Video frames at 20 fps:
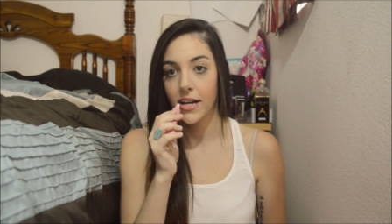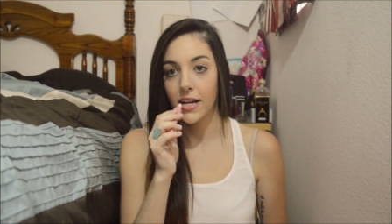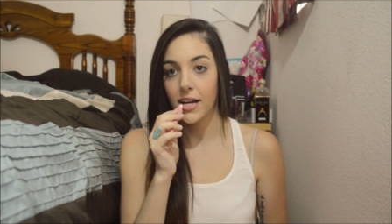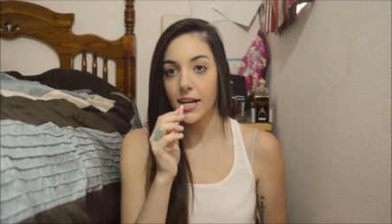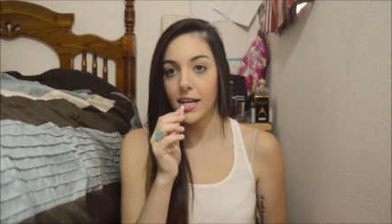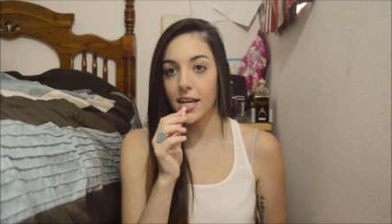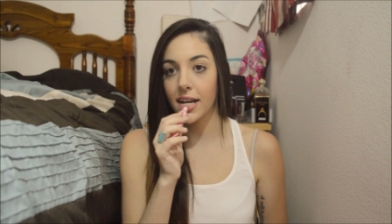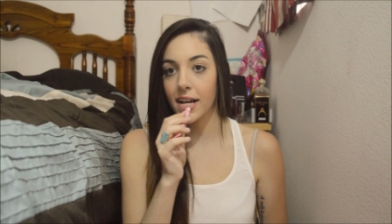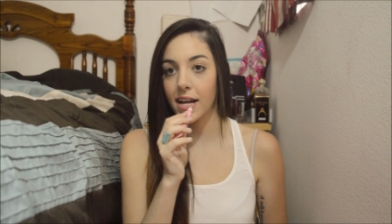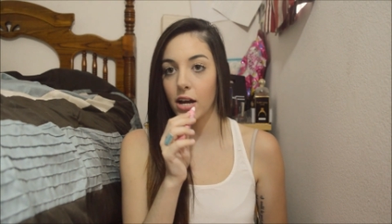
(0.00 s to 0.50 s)

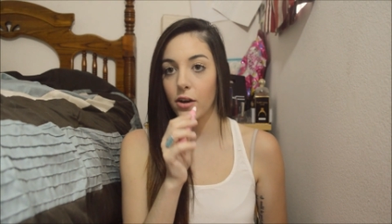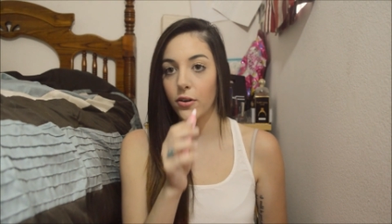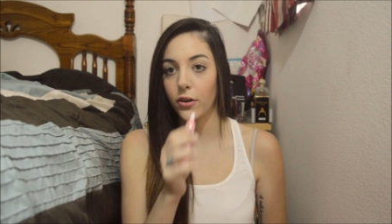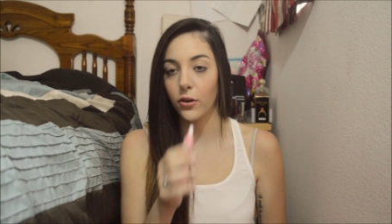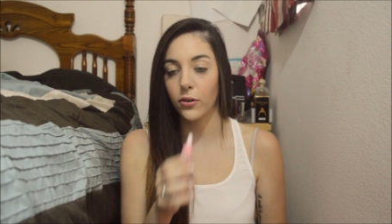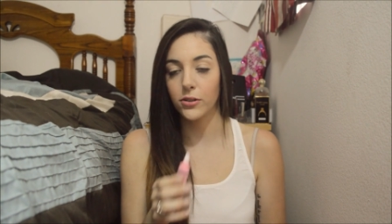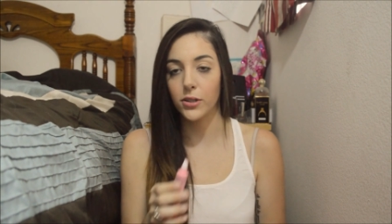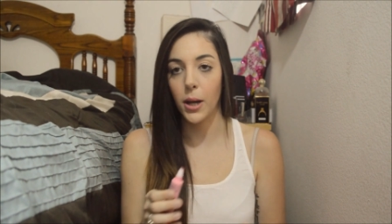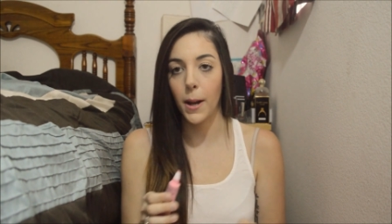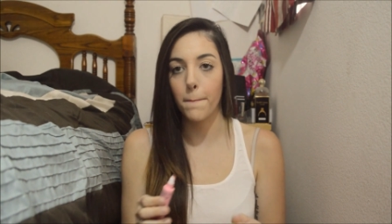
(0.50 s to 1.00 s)
I like how it
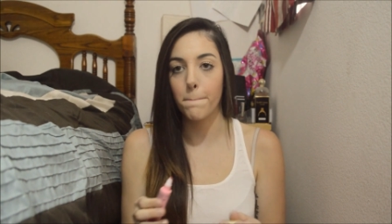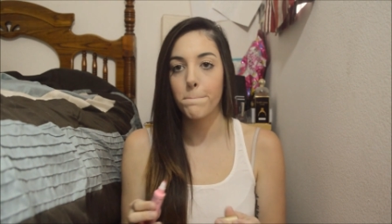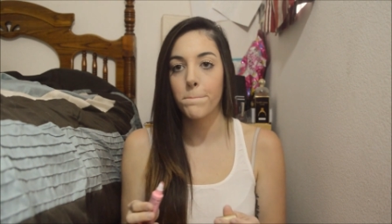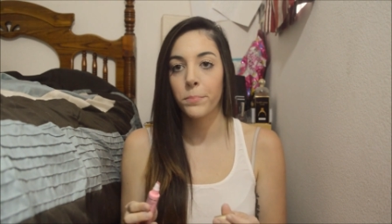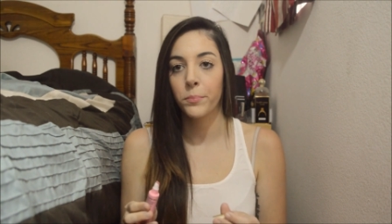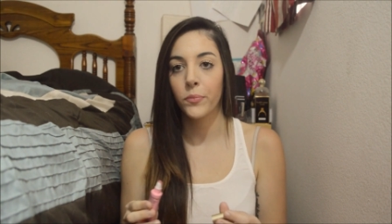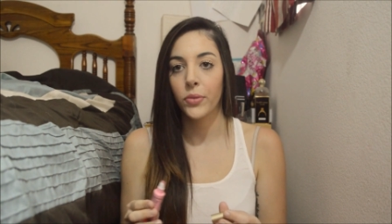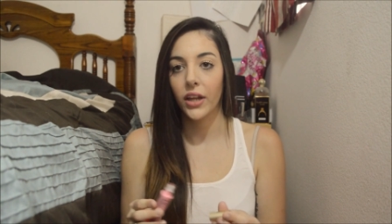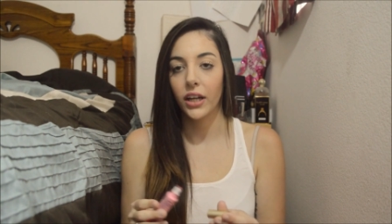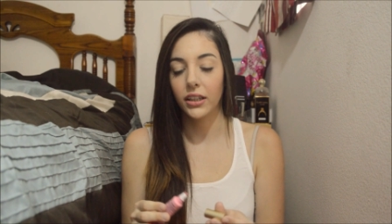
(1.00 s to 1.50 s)
goes on
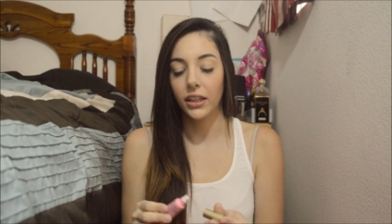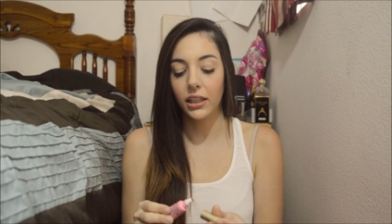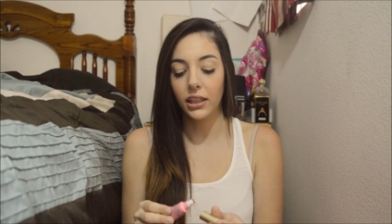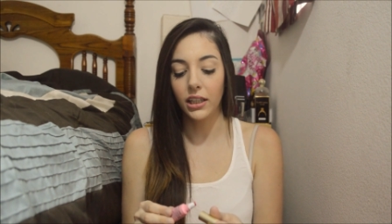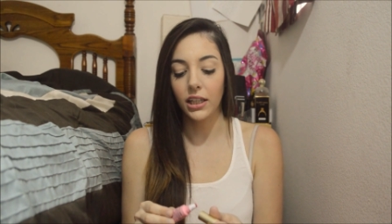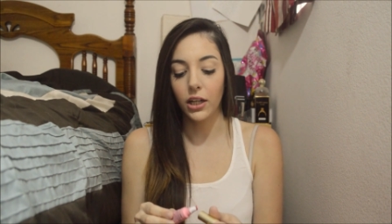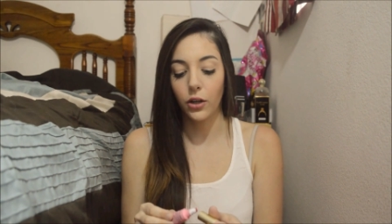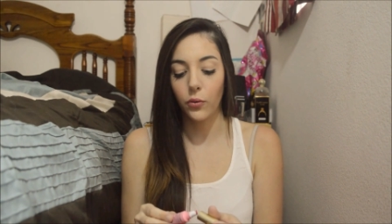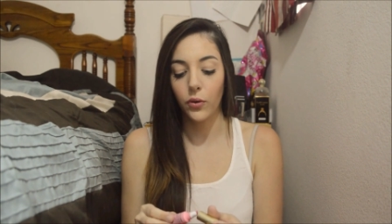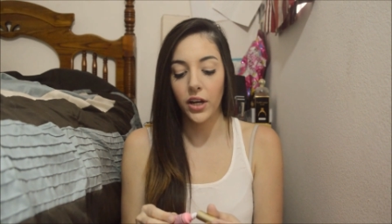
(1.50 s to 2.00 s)
a little
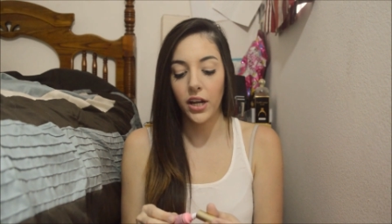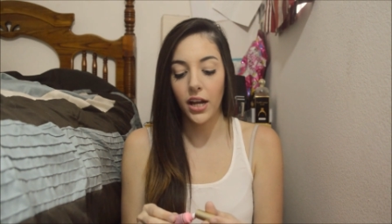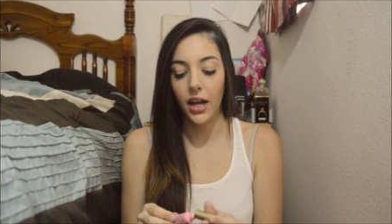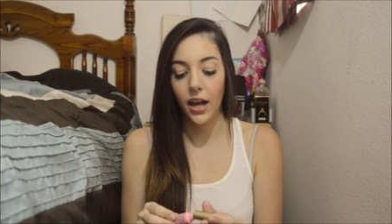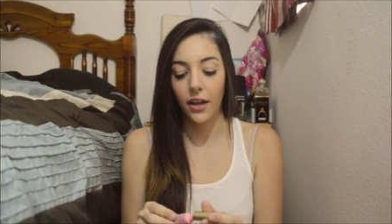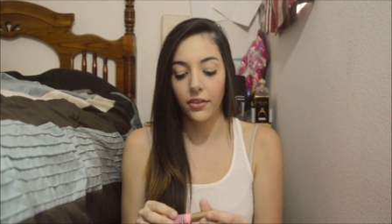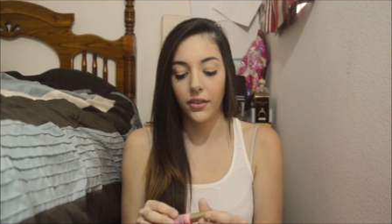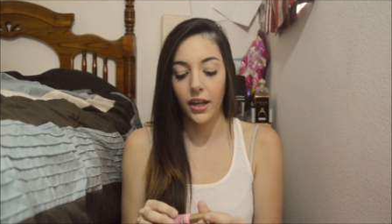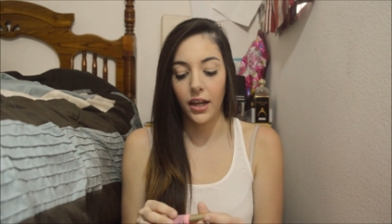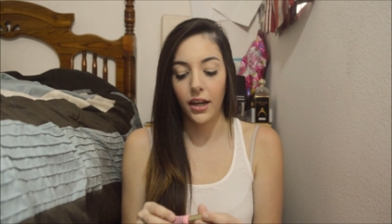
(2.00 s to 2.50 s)
liquidy
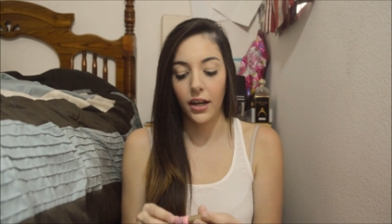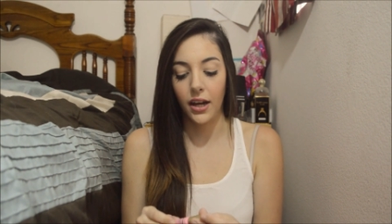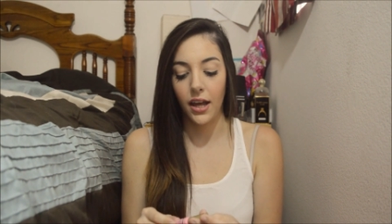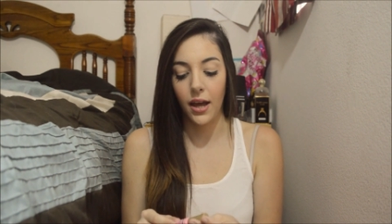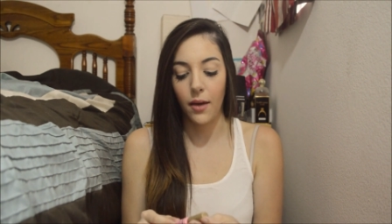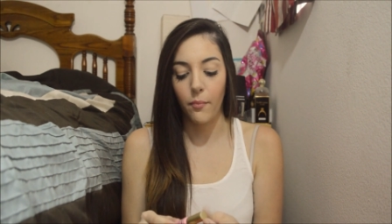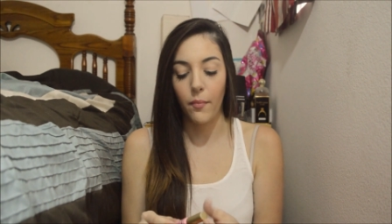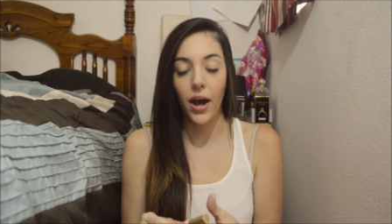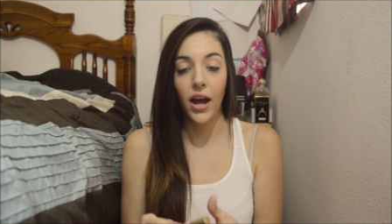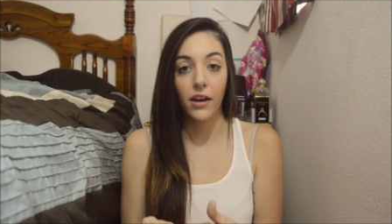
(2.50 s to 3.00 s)
and then
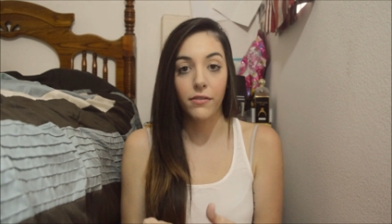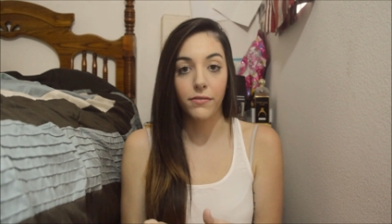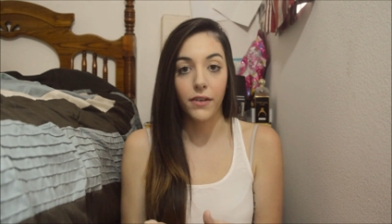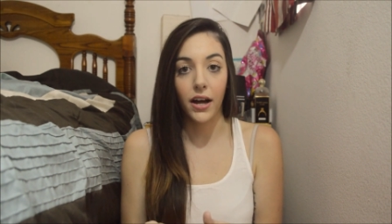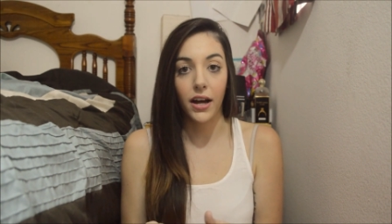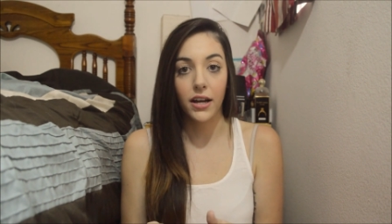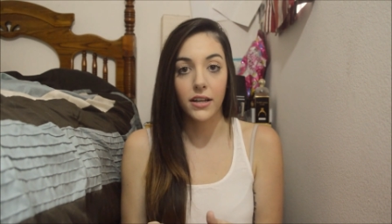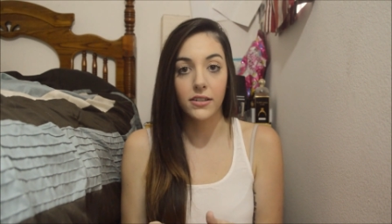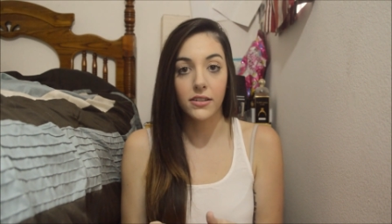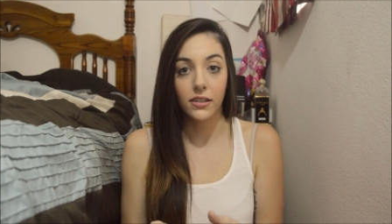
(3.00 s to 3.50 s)
it
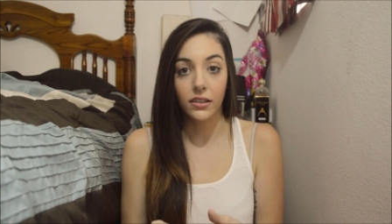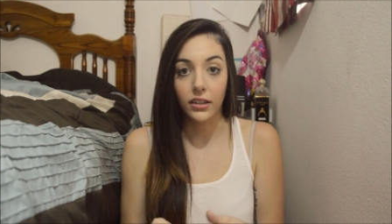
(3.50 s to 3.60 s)
mattifies